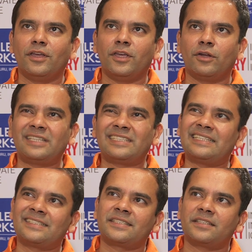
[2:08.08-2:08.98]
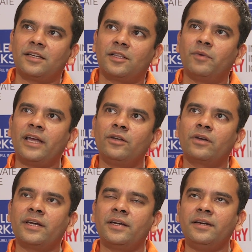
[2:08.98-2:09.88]
You know, it's the way I
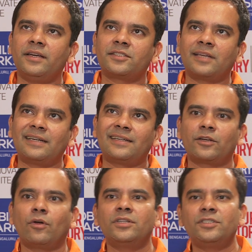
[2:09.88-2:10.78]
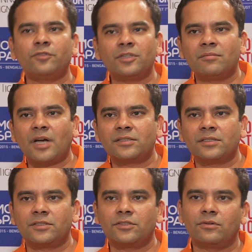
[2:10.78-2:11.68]
look at it, it's like technology for the
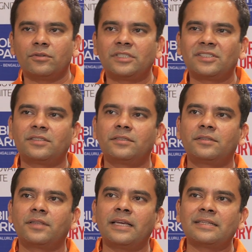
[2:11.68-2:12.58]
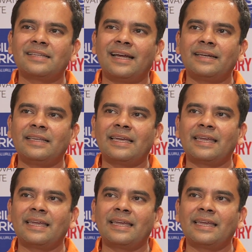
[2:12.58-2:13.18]
masses. You know, it's things that they